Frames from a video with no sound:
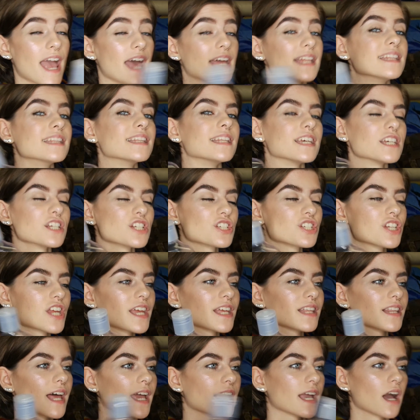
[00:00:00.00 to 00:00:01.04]
and this
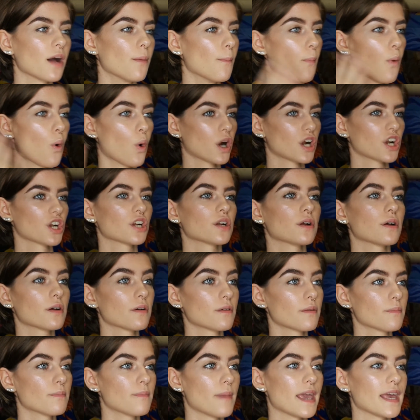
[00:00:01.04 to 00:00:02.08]
shit, like, more
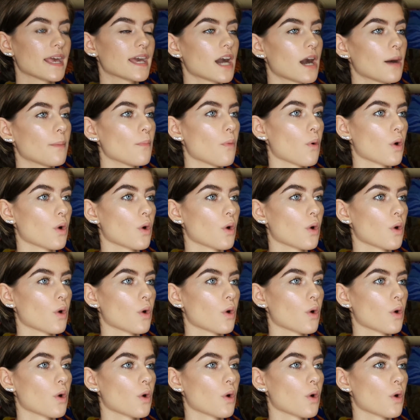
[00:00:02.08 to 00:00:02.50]
makeup,